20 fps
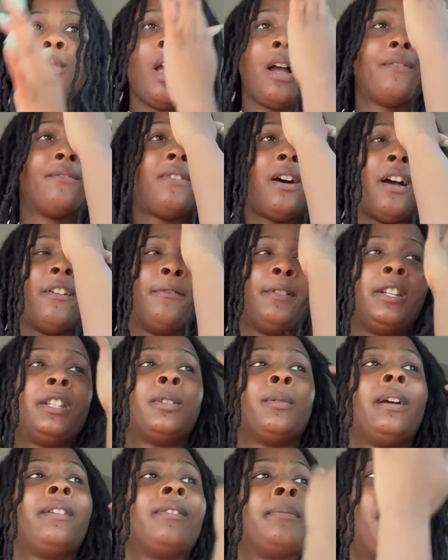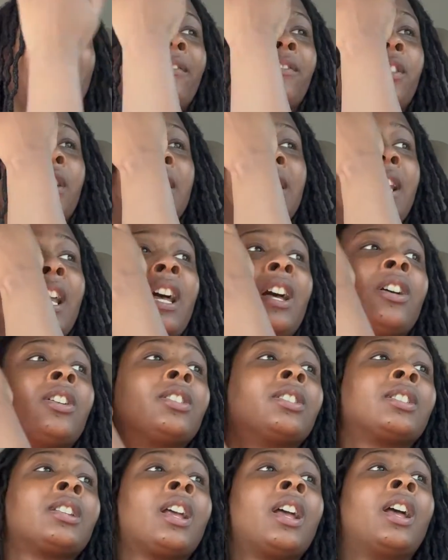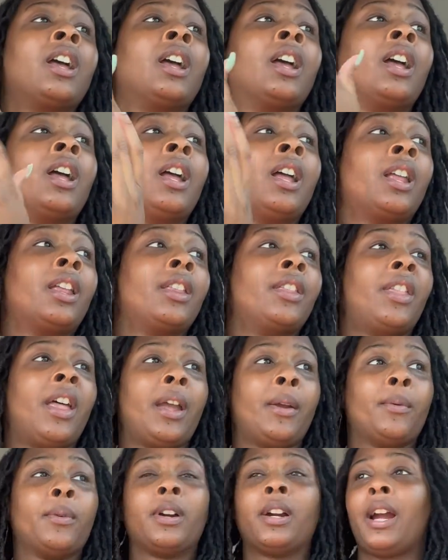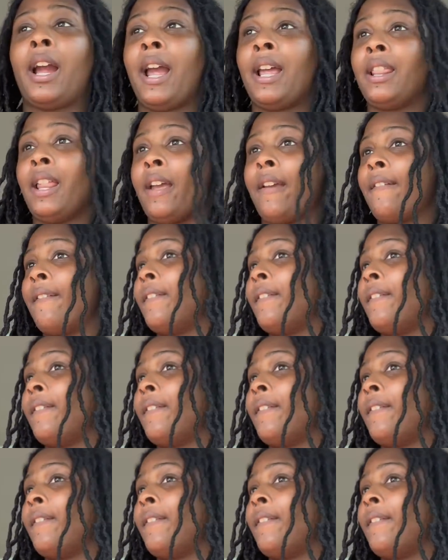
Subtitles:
I'm 5 minutes away from my friend's house. They were at like